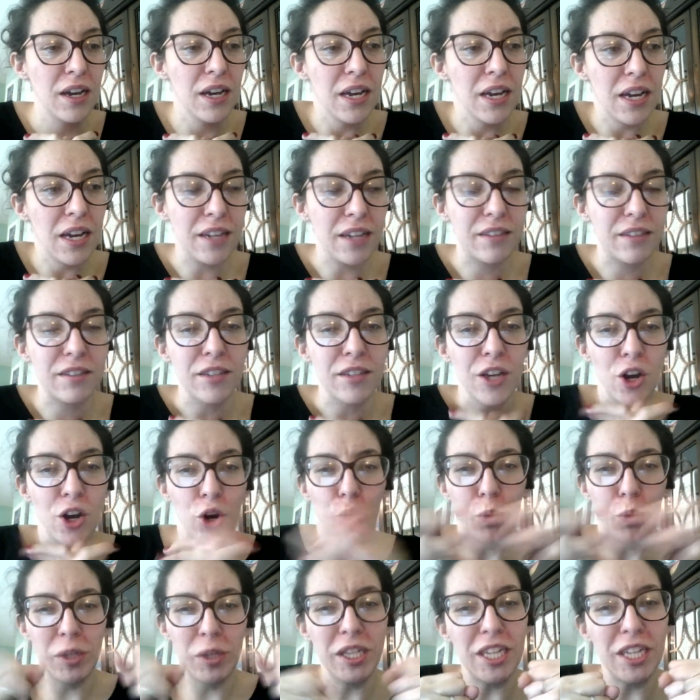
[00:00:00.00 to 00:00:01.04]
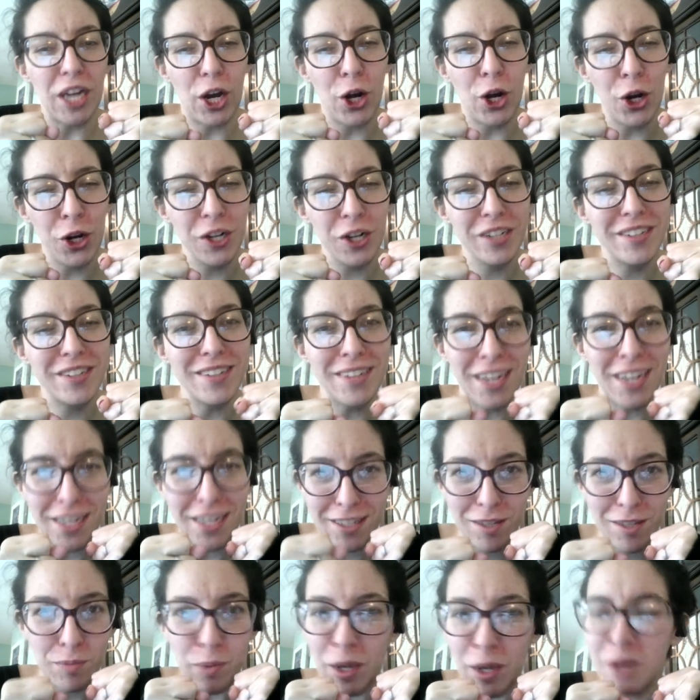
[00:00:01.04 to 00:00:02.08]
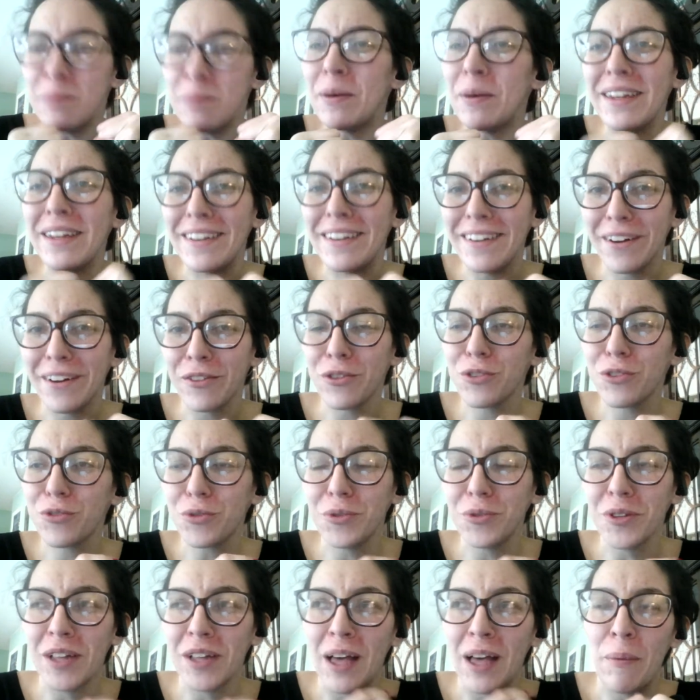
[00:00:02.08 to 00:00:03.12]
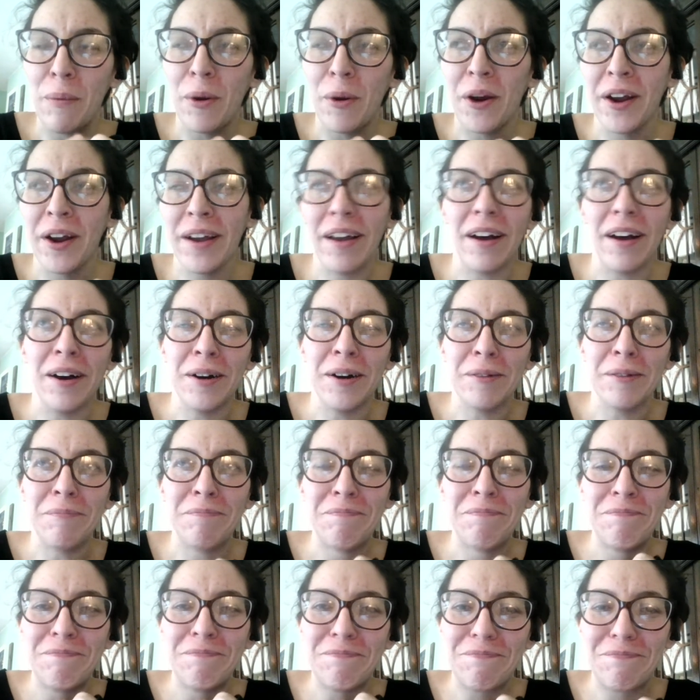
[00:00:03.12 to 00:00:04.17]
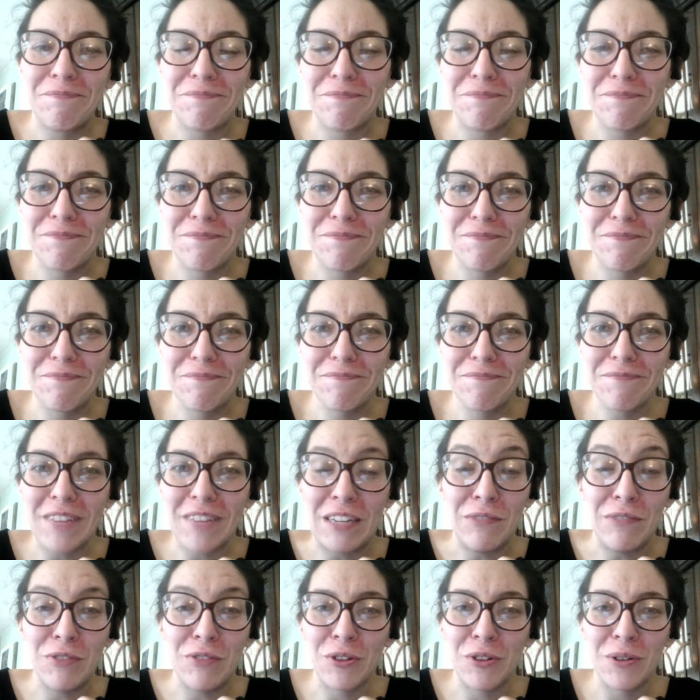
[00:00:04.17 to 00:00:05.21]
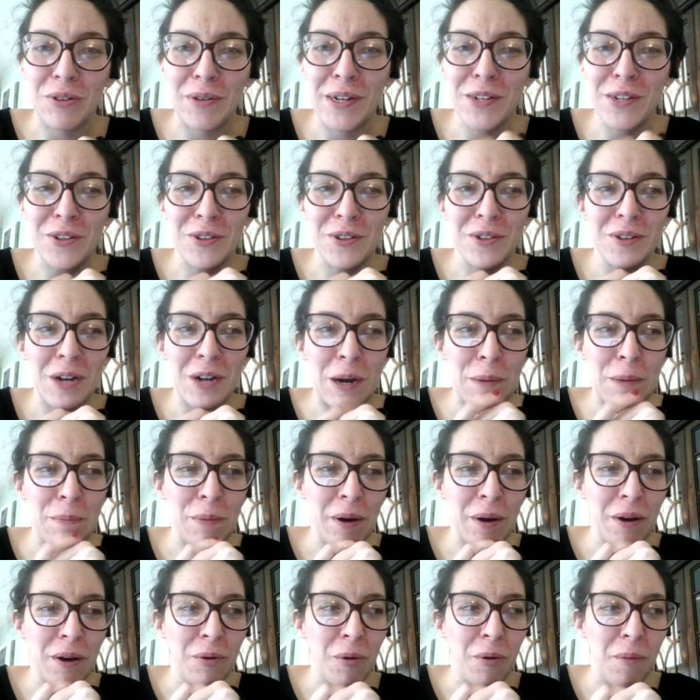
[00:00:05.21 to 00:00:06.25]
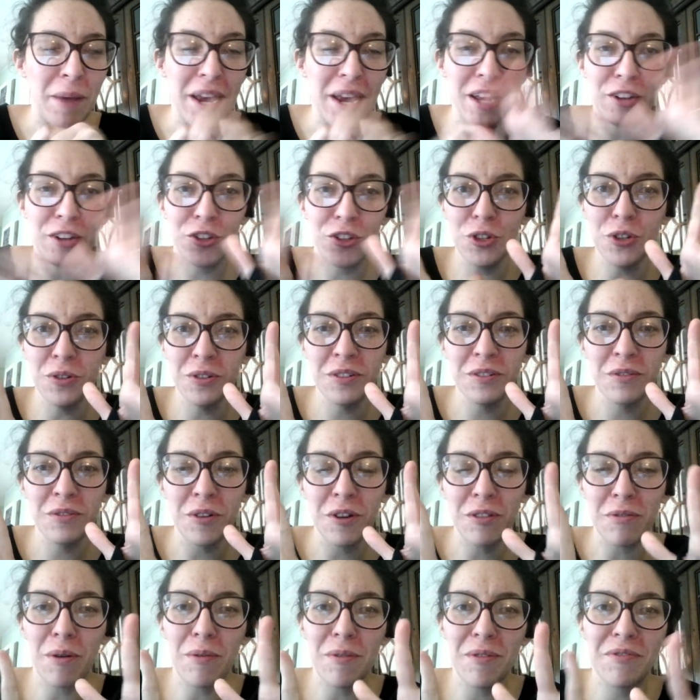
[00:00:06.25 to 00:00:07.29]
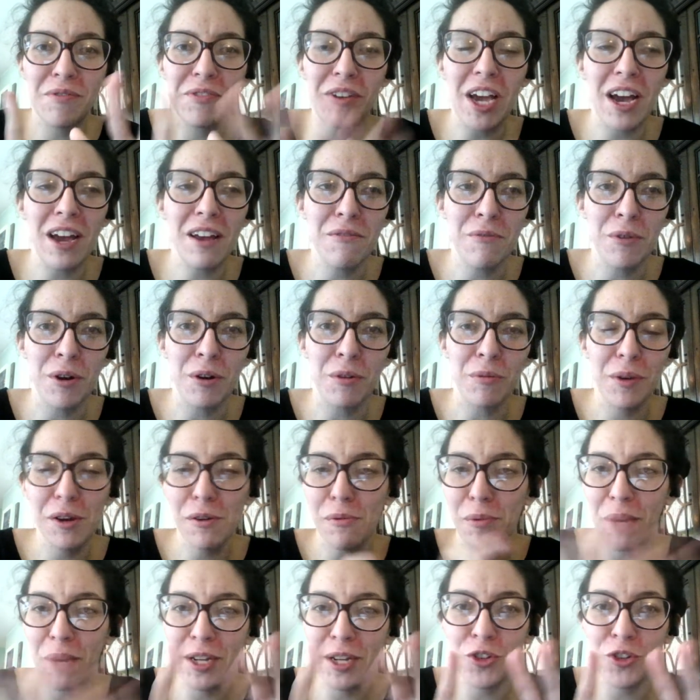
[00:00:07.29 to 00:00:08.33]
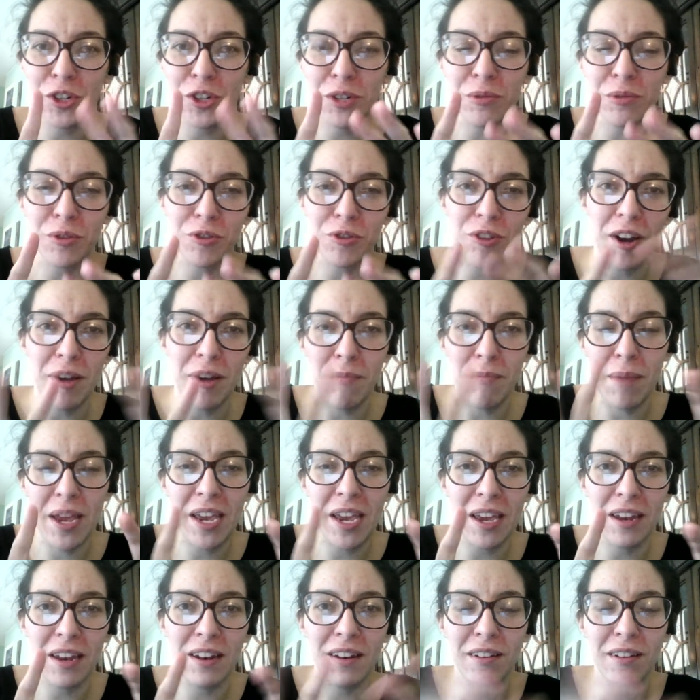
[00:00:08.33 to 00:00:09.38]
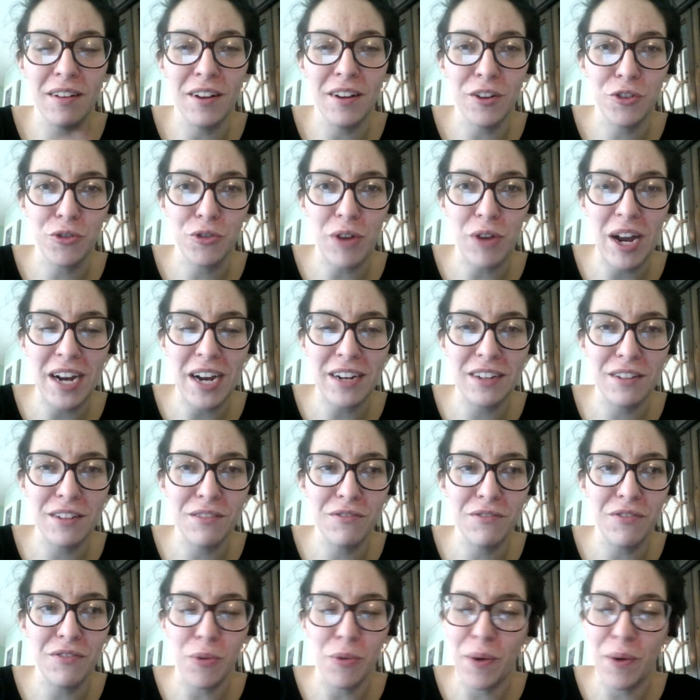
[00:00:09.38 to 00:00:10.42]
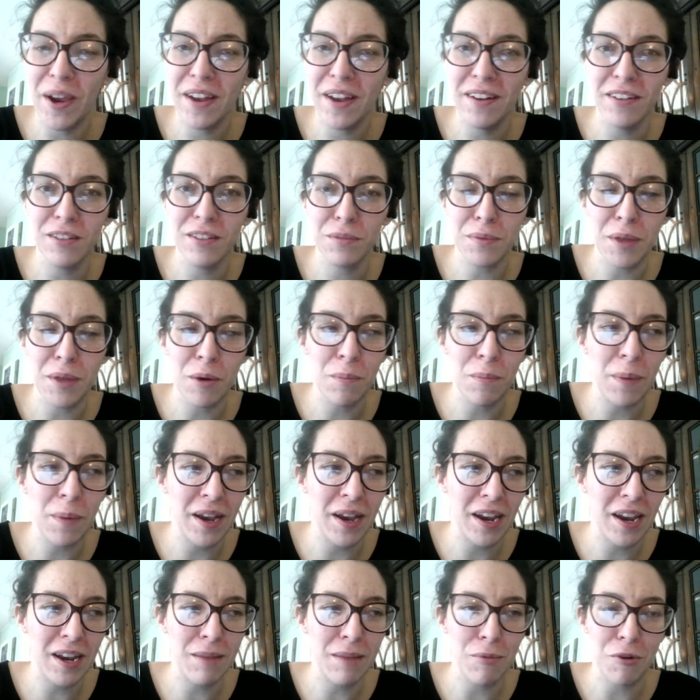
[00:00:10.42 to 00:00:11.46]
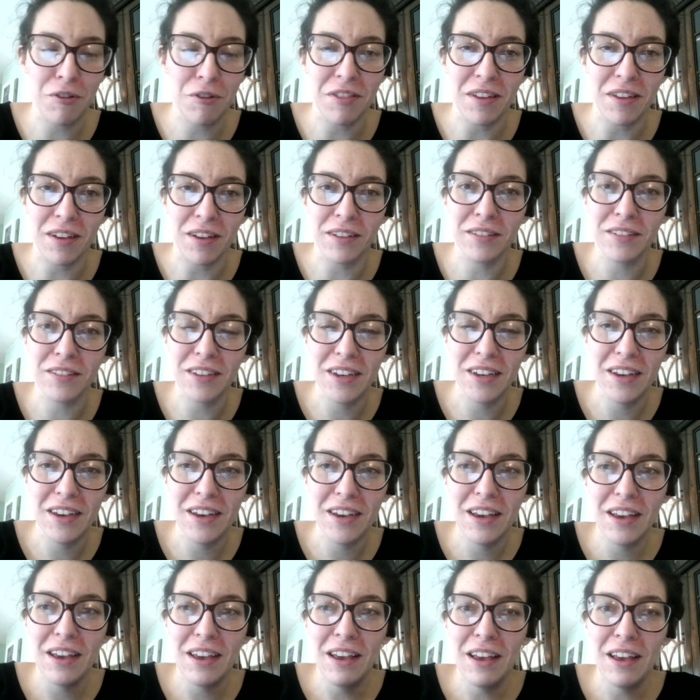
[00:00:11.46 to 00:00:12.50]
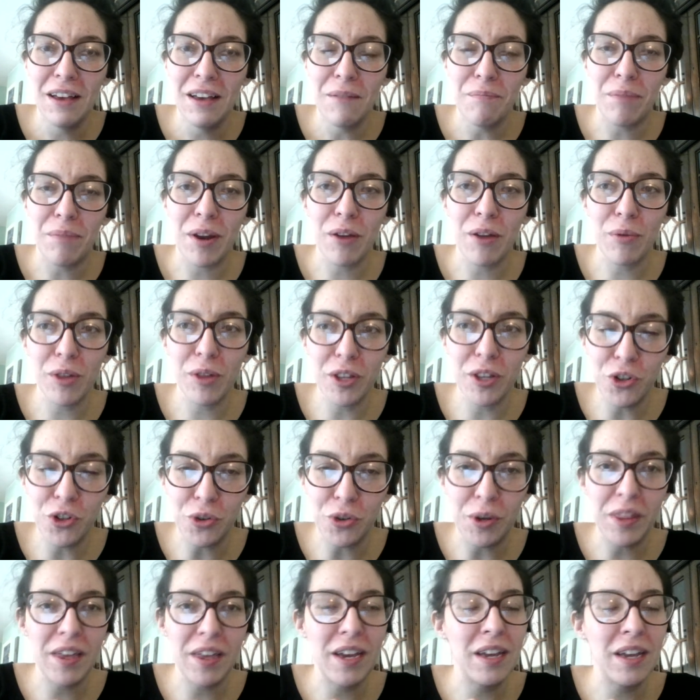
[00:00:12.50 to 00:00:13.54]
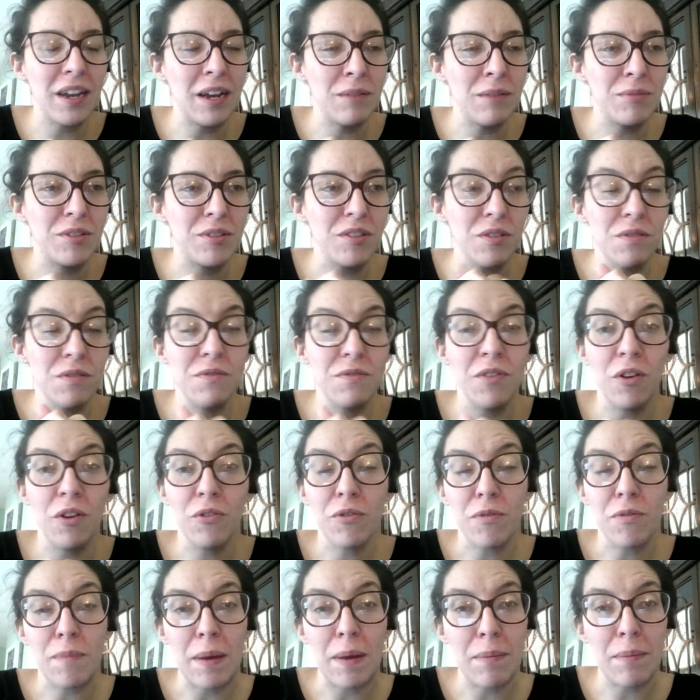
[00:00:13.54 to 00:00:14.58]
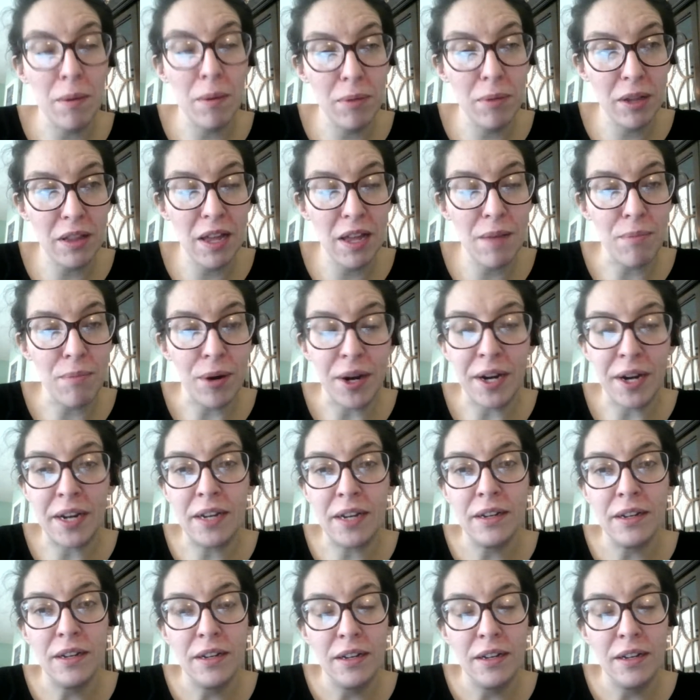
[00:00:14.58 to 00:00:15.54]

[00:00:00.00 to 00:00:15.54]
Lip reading: It's really hard to not spend money on the school library, even though I want to, but we're making do with what we've got. We're rearranging. We're trying to make it attractive the way it is without buying any more things. But I really enjoy that. I'm still involved with my public library.